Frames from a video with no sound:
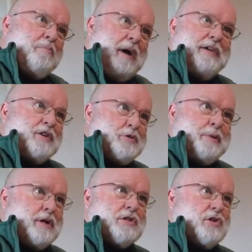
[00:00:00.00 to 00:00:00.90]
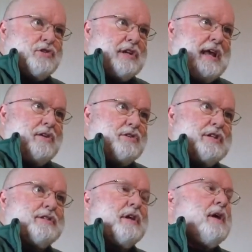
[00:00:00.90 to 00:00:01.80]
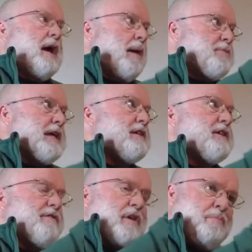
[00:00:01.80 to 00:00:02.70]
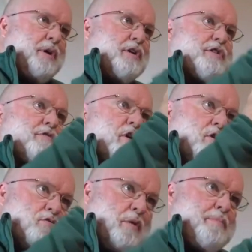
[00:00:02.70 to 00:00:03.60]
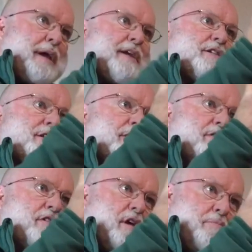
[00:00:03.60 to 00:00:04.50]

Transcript: by spiritual standards. It's obsessive, compulsive, repetitive,